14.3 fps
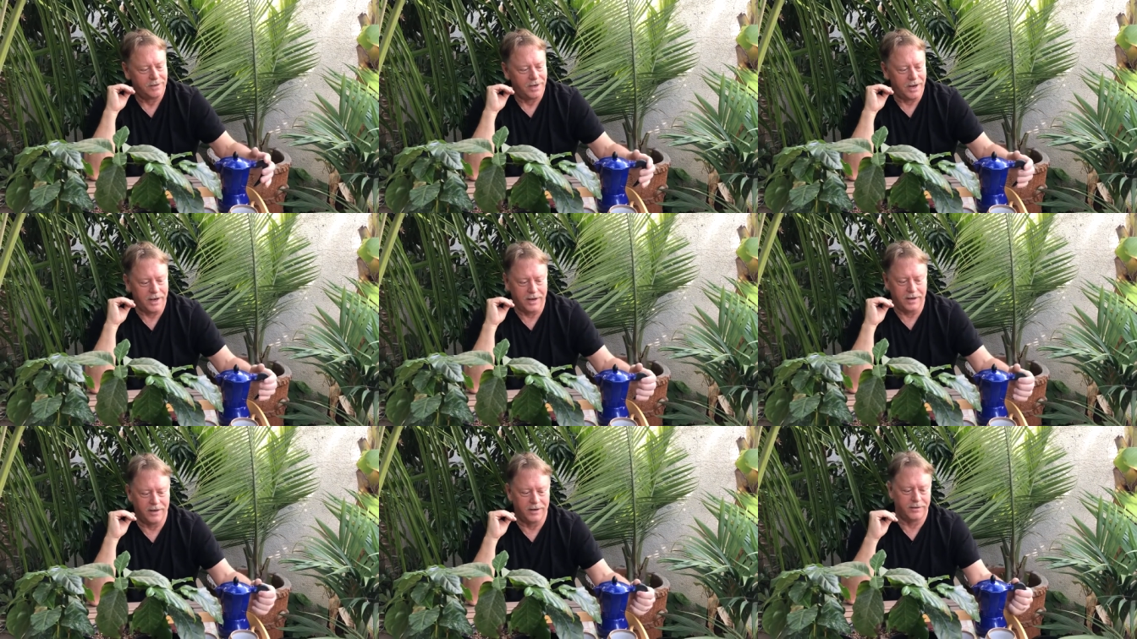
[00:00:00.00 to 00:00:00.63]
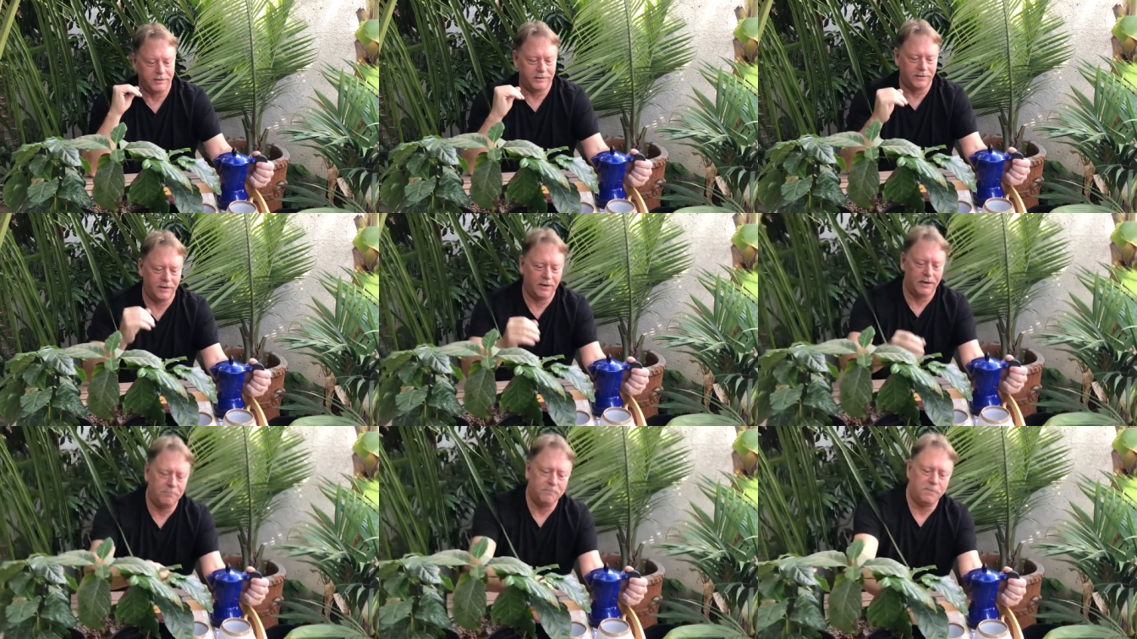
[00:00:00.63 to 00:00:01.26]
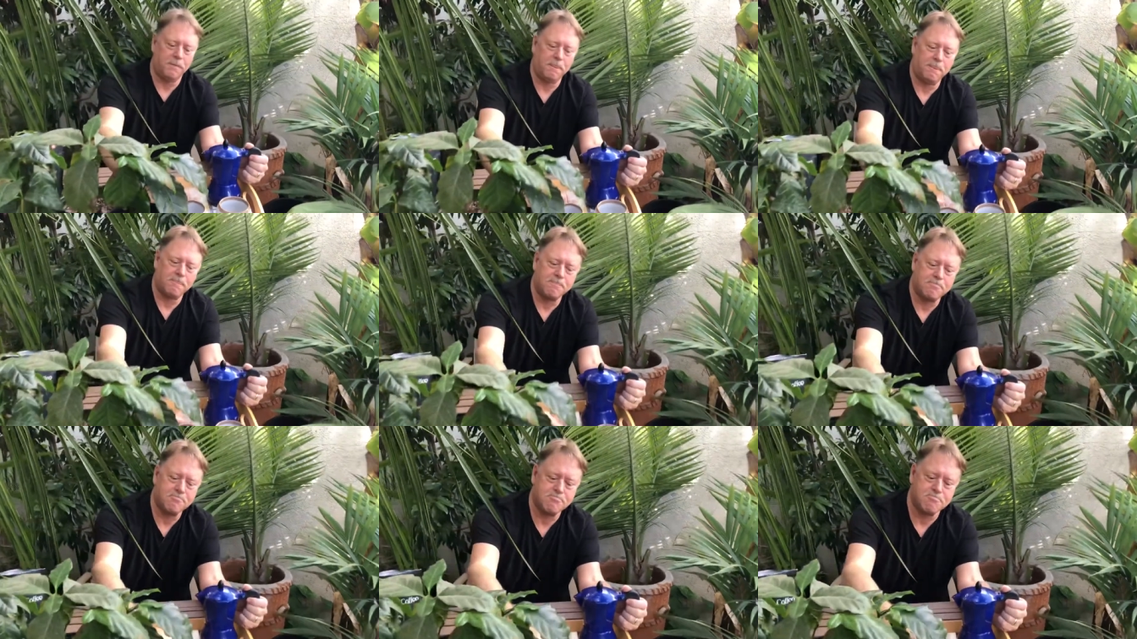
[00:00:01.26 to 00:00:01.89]
and uh,
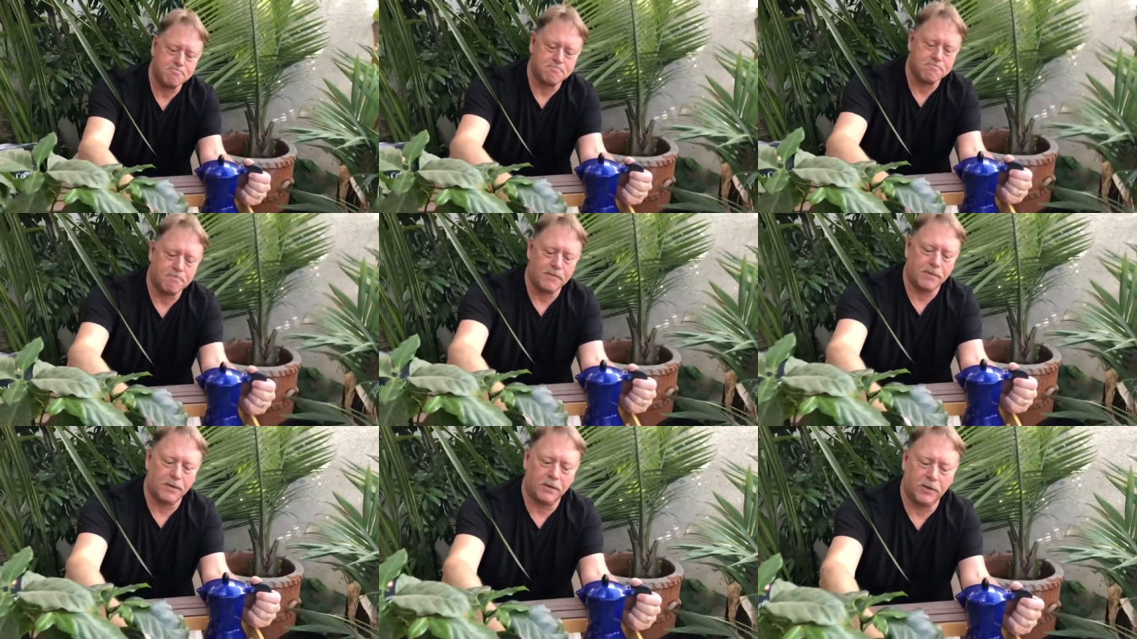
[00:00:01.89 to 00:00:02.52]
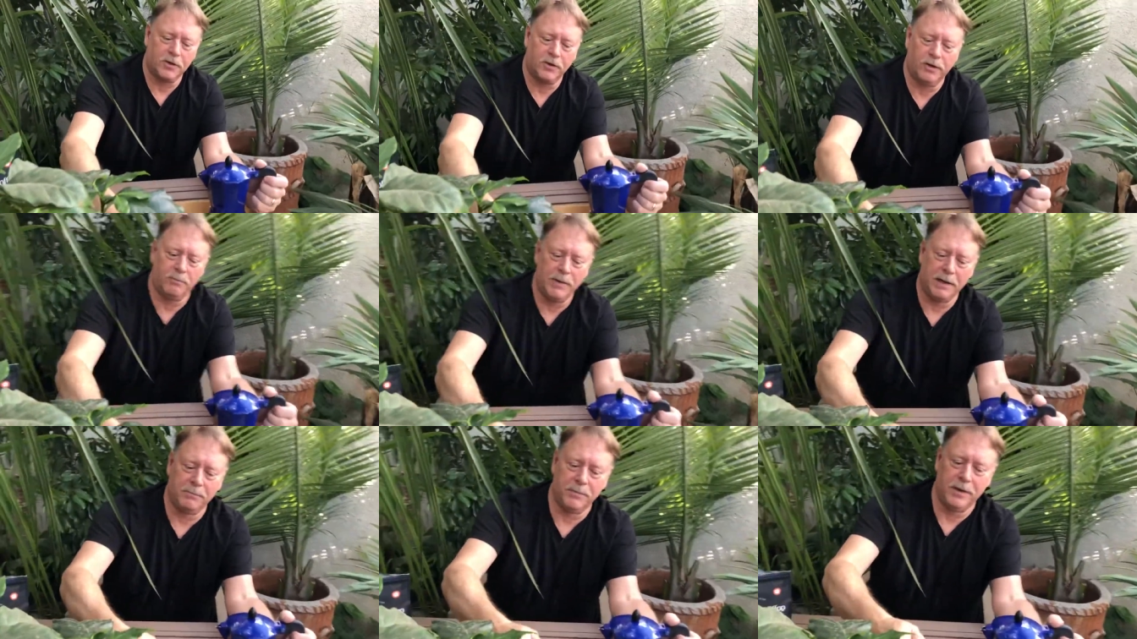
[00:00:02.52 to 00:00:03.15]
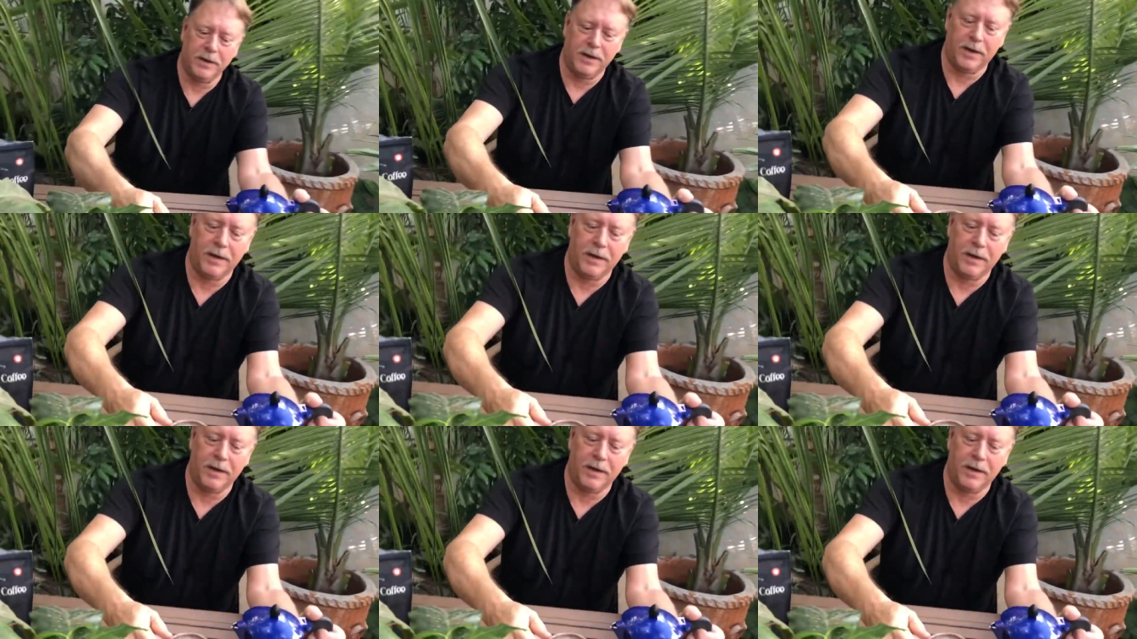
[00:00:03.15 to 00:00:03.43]
gonna make me a,